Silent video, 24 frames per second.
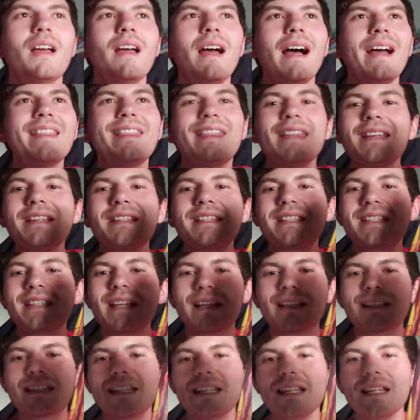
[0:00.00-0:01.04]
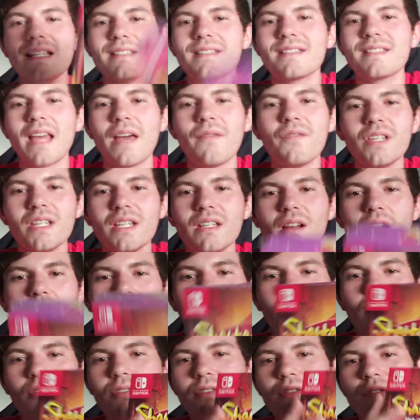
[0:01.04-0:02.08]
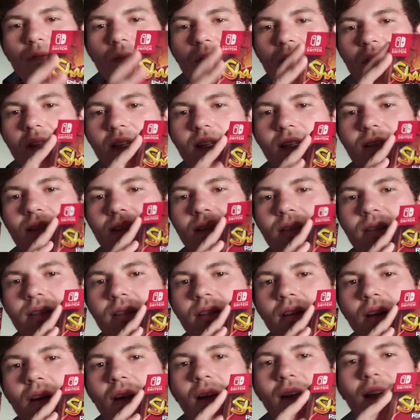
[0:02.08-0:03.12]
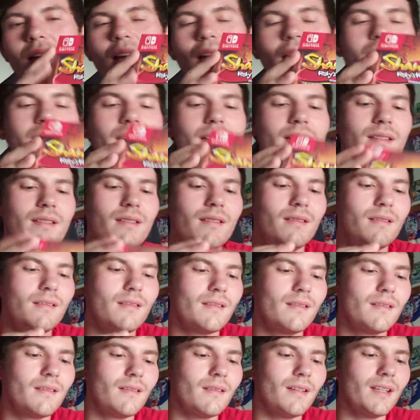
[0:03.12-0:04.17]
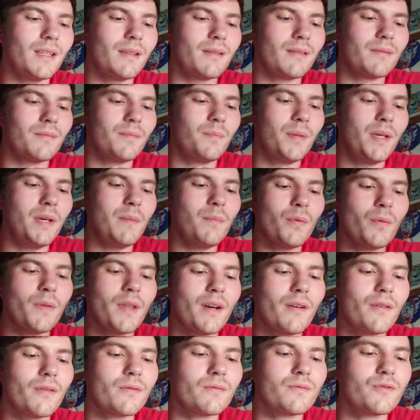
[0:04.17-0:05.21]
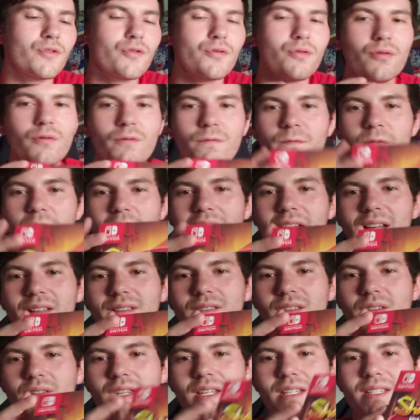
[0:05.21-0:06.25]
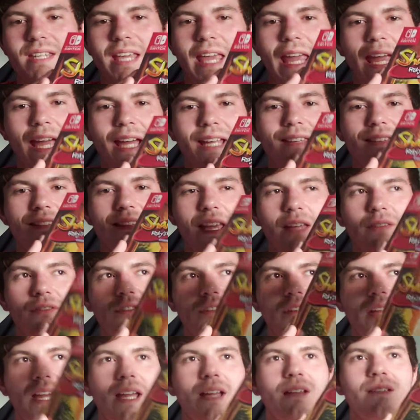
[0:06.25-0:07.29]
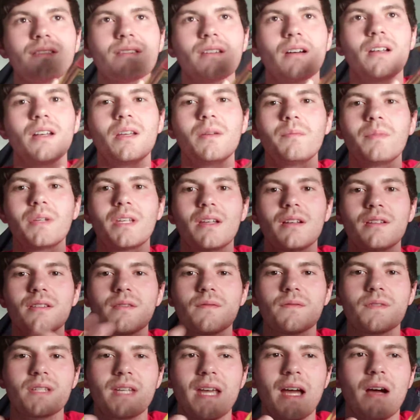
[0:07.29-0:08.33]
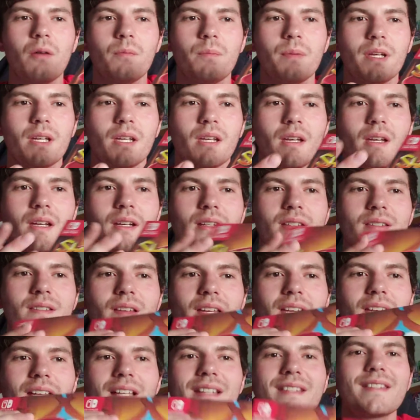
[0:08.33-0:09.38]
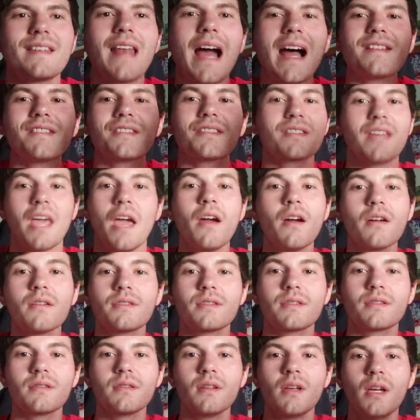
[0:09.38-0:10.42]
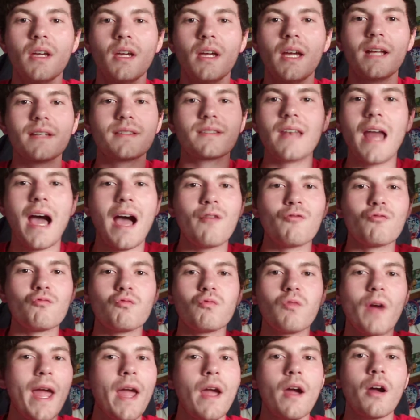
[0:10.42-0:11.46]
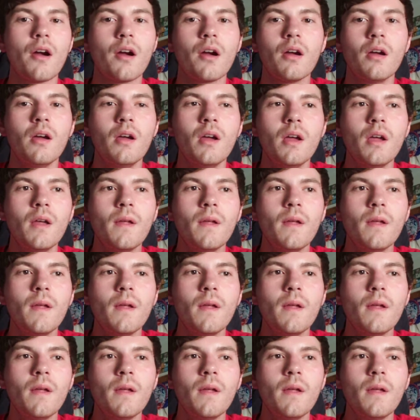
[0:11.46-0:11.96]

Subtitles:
I think $60-$70 for this, and like people that are true fans of this can't get their hands on it because of scalping, and it's like it's not scarce, it's not rare.